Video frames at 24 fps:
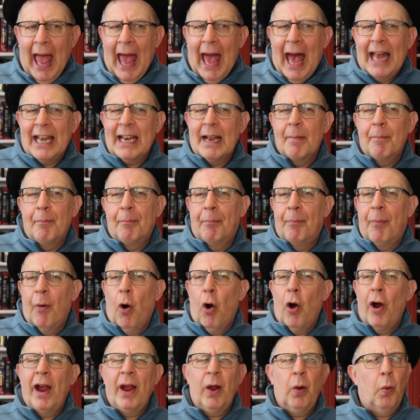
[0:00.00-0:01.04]
and the
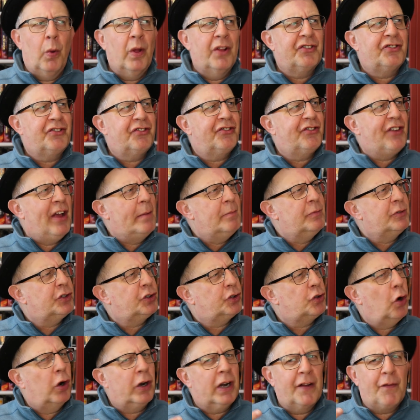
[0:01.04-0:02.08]
boy with some
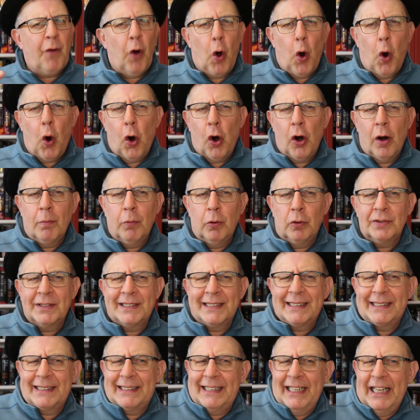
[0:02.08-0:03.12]
sort of horrible
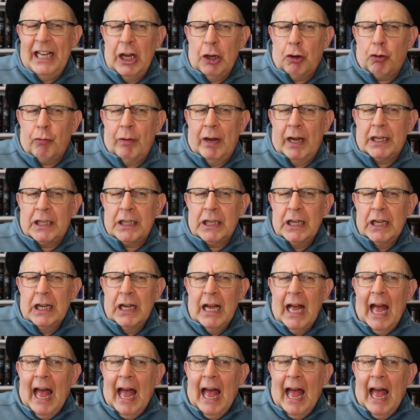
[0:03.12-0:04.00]
secret,